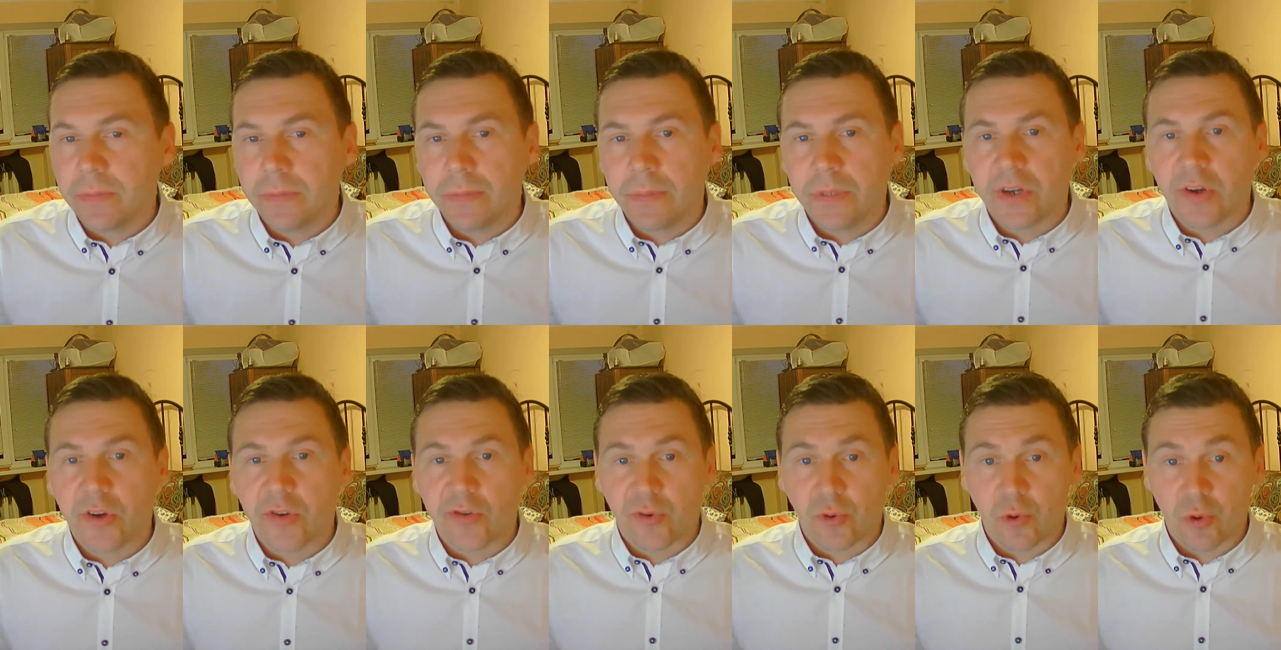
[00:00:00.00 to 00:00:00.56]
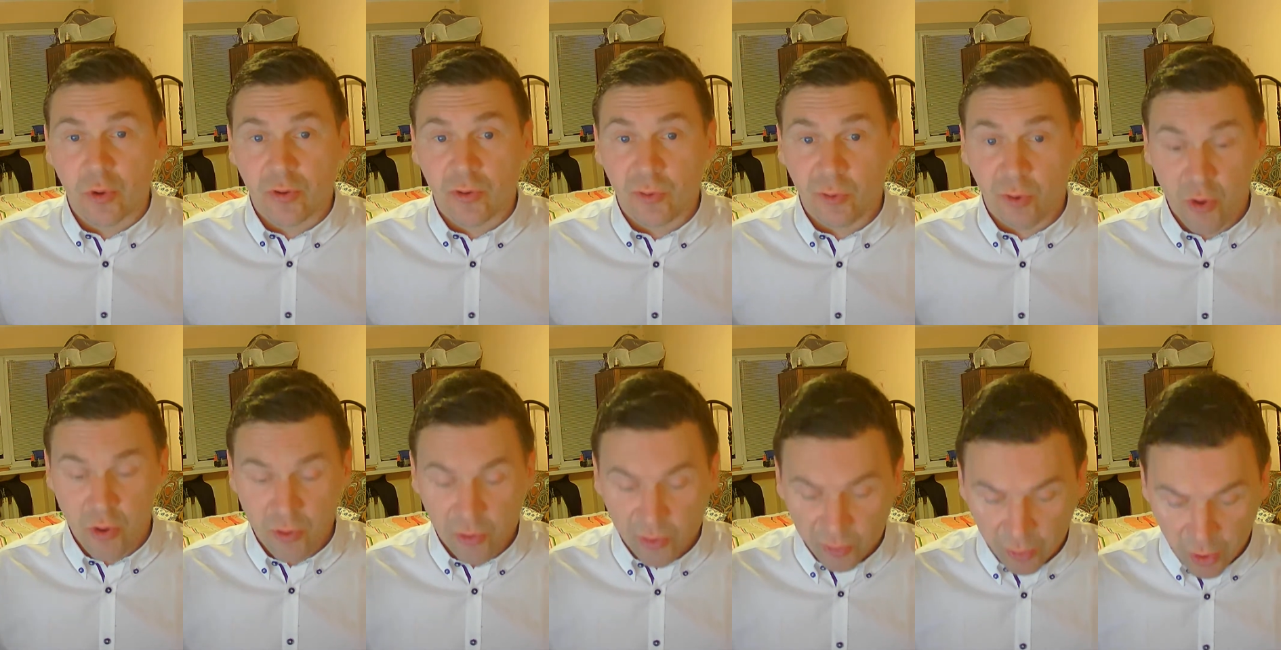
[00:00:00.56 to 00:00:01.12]
because
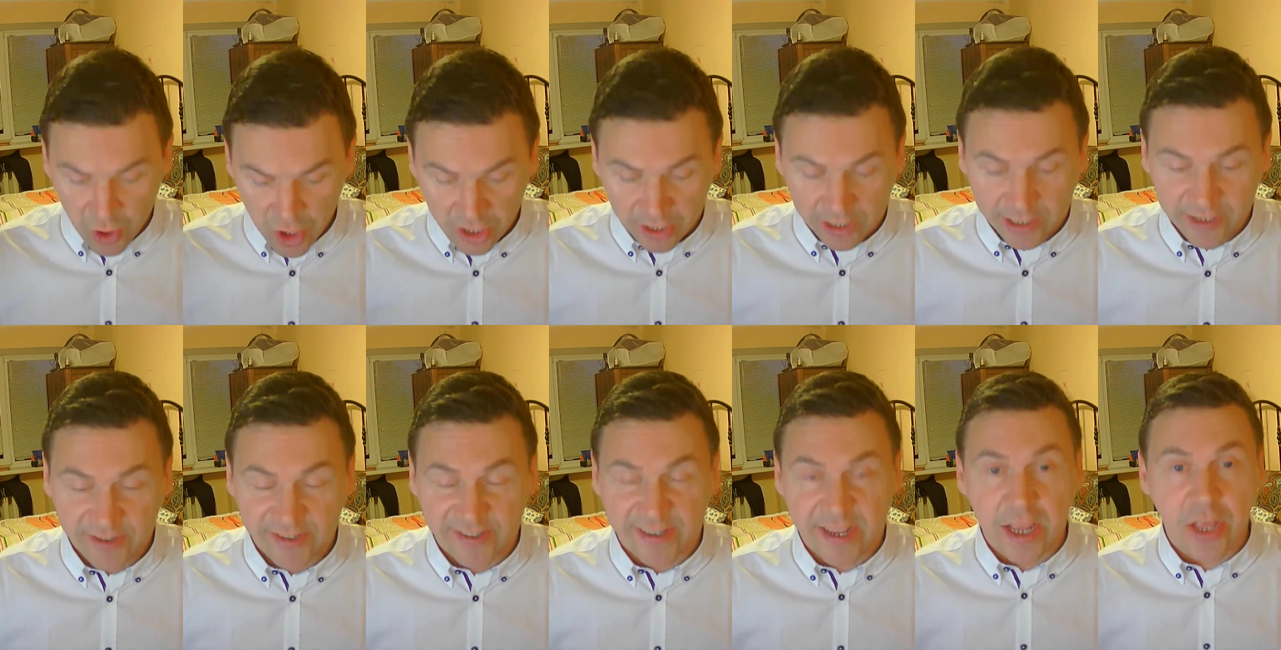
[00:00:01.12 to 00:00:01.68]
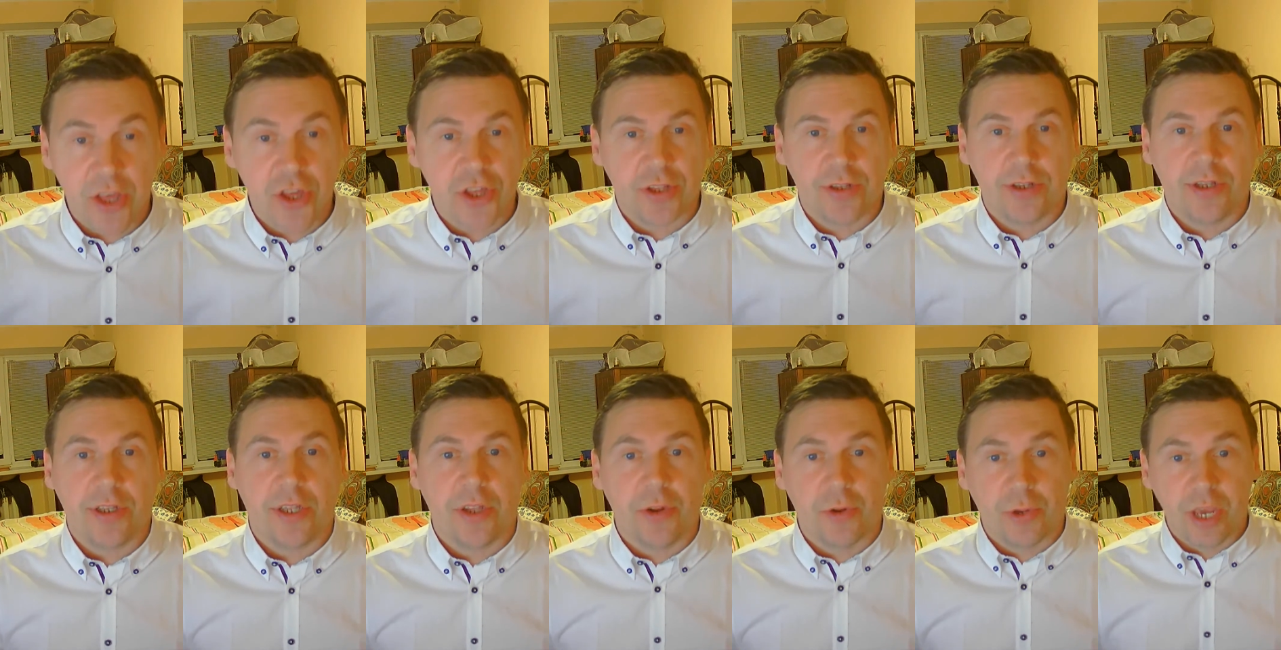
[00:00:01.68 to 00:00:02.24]
socialization
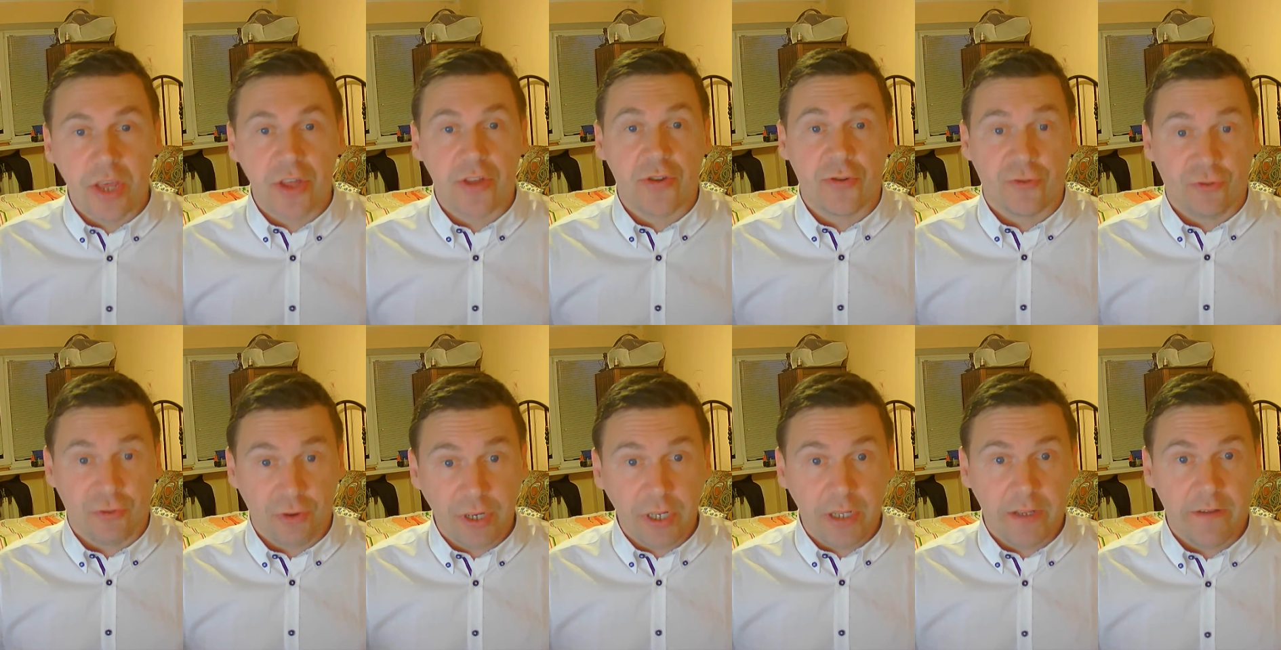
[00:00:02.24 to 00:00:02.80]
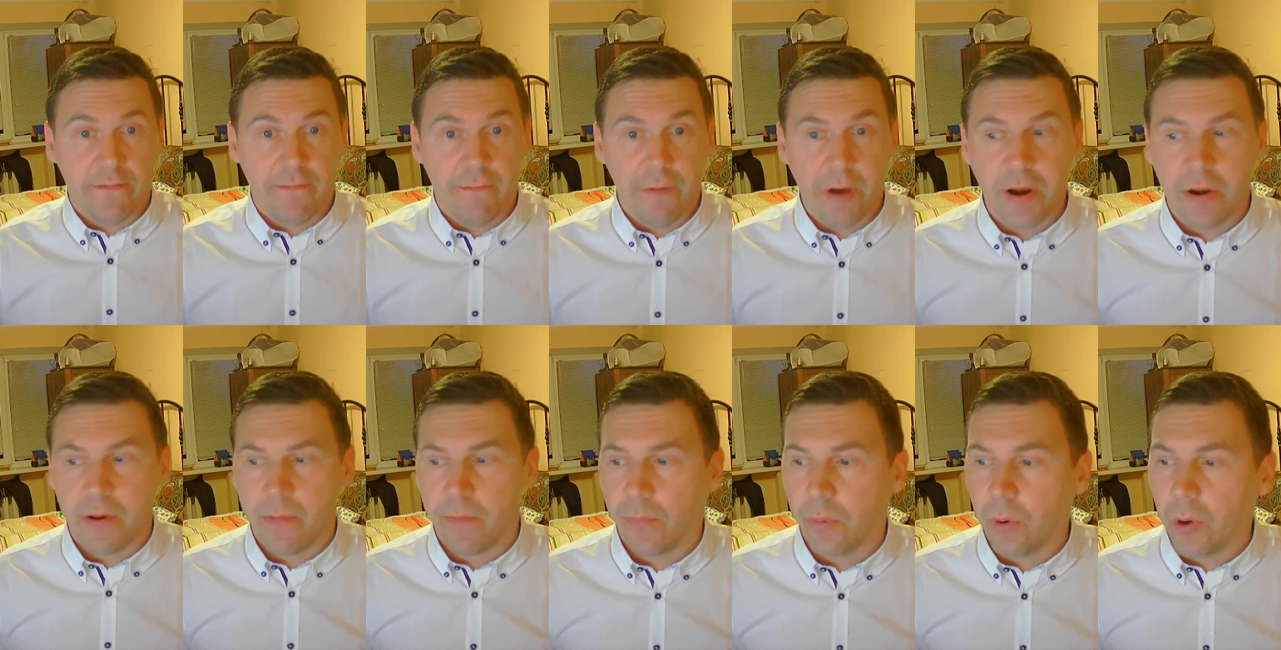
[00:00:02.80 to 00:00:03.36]
in education is really very
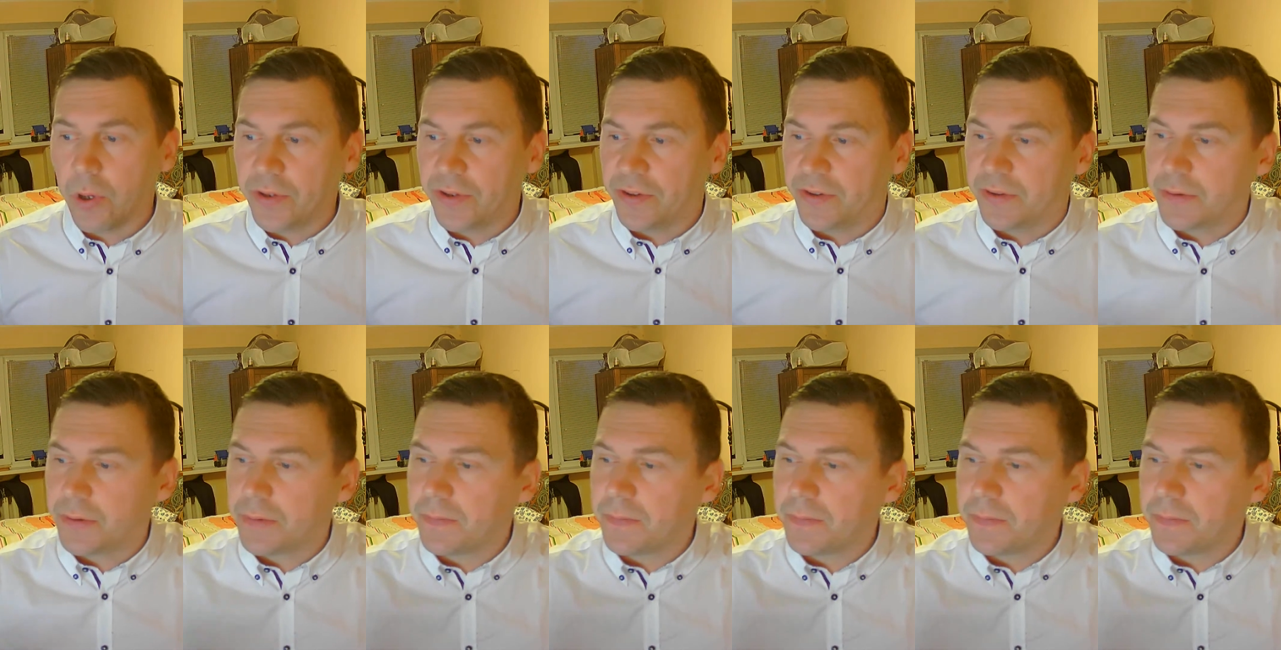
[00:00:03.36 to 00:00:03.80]
important,